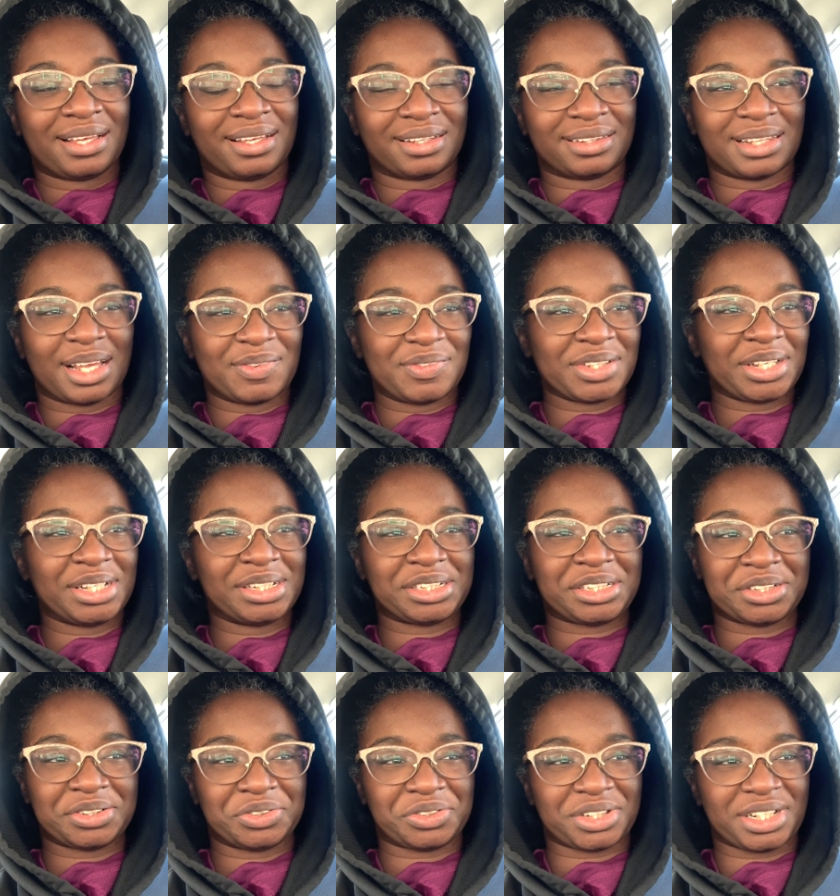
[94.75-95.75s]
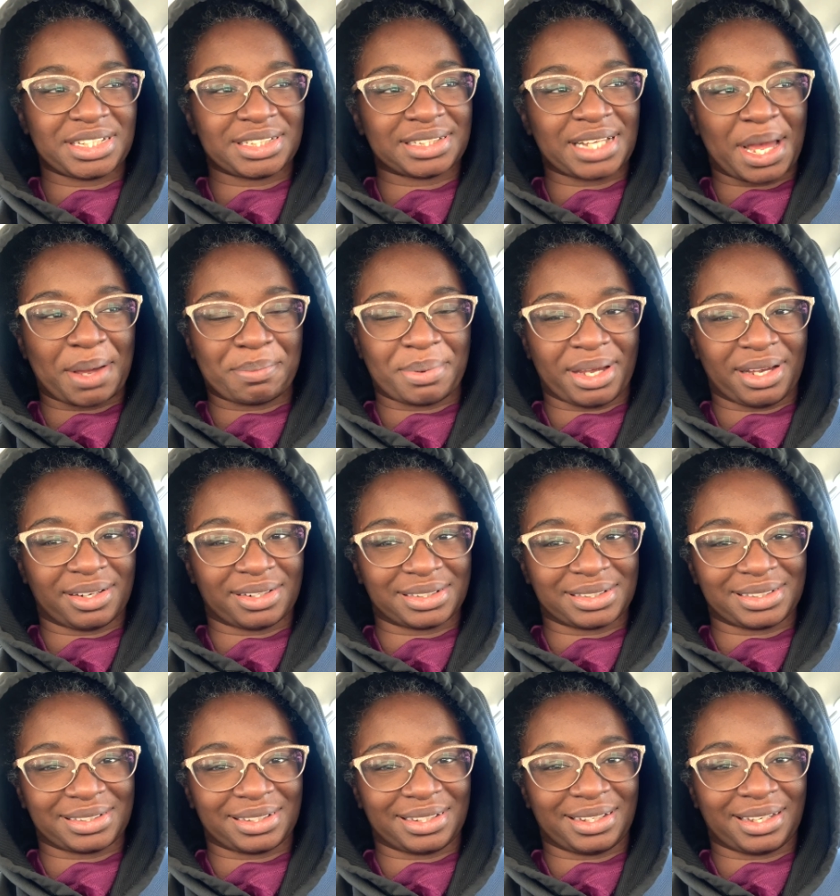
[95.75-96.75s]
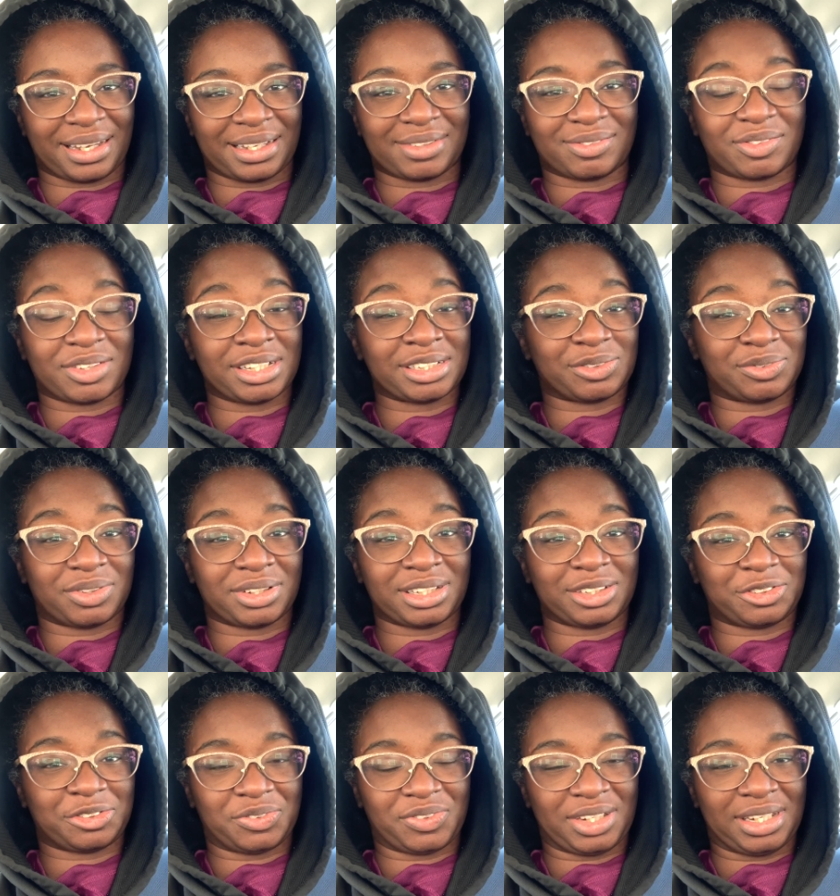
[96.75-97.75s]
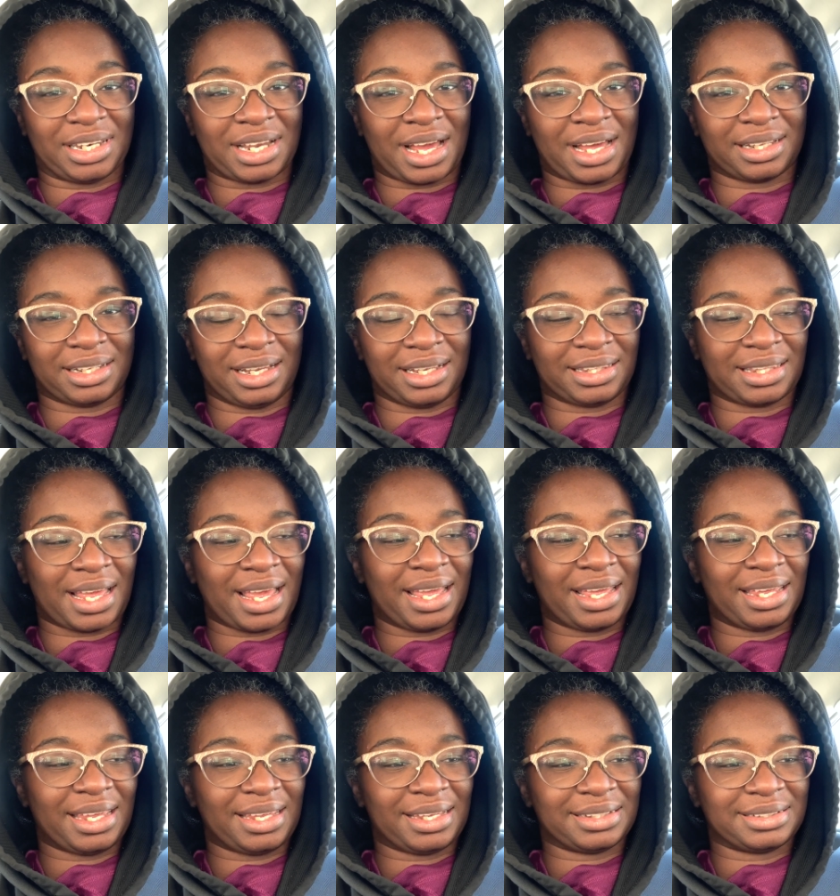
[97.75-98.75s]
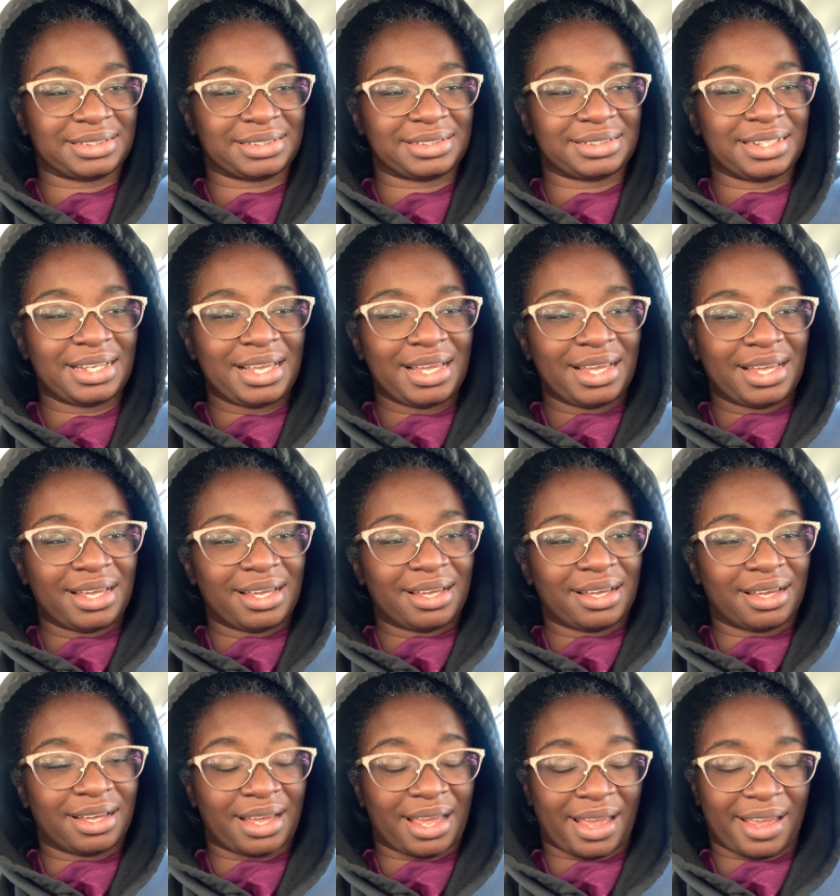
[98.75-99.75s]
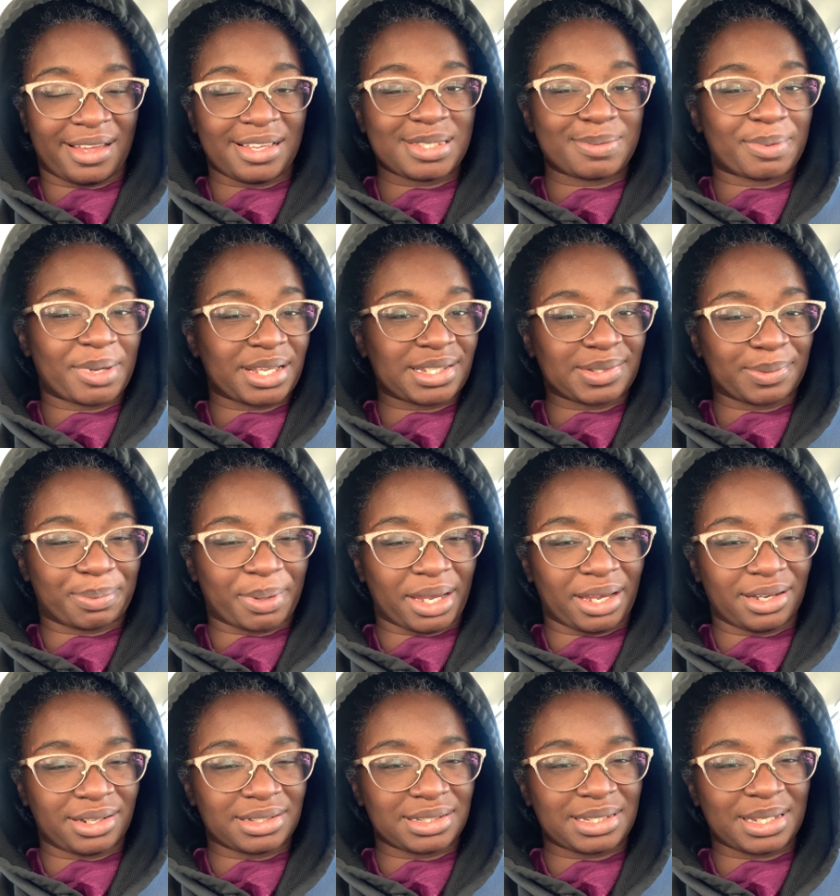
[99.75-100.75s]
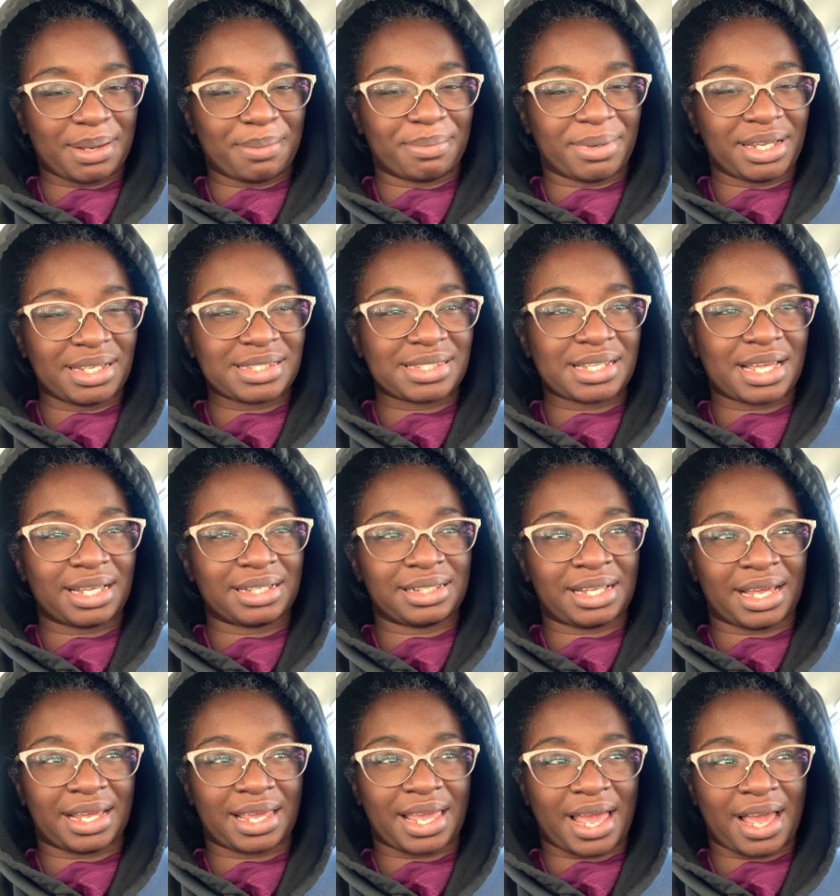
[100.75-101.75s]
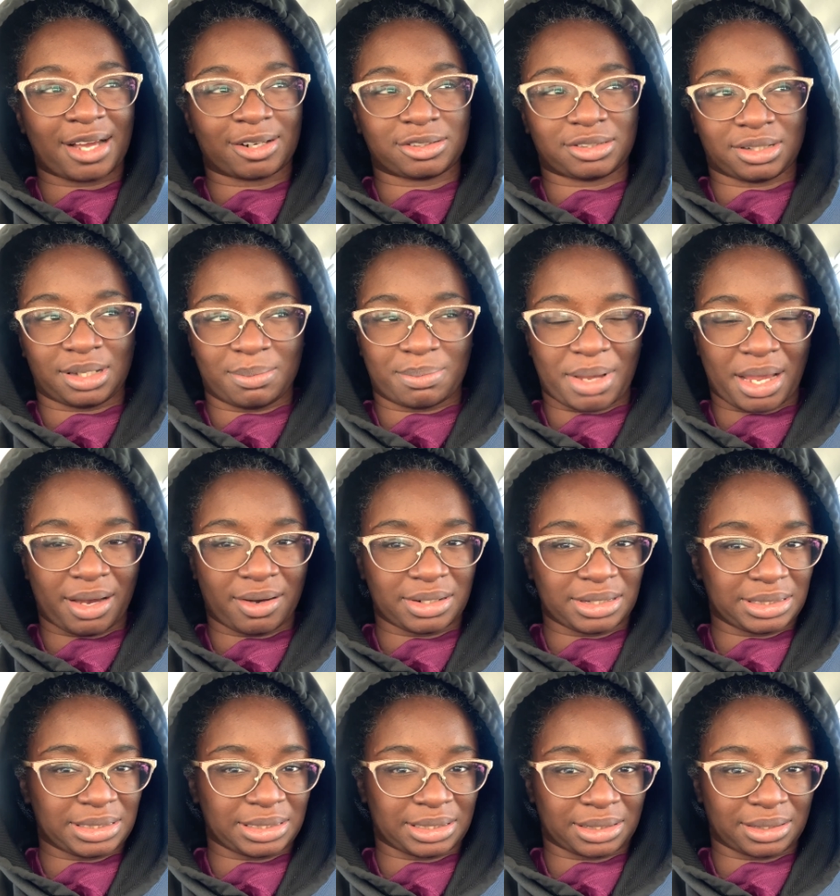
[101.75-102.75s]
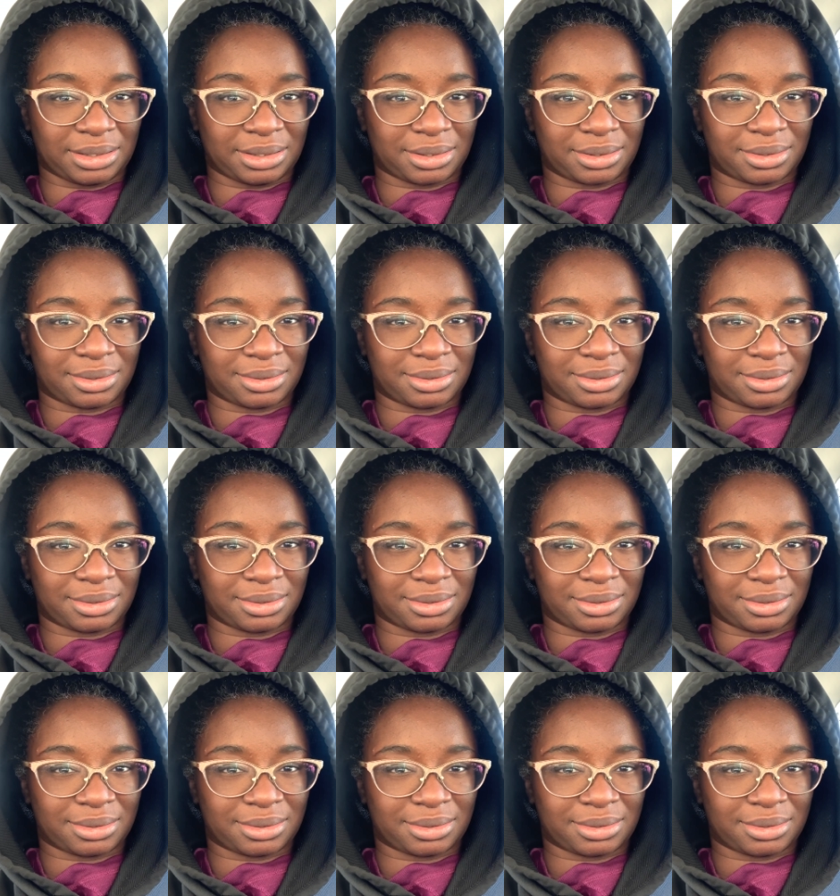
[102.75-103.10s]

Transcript: Loving your children is not parenting. it's really truly not. Like that is an aspect of parenting, but it's not like actually parenting.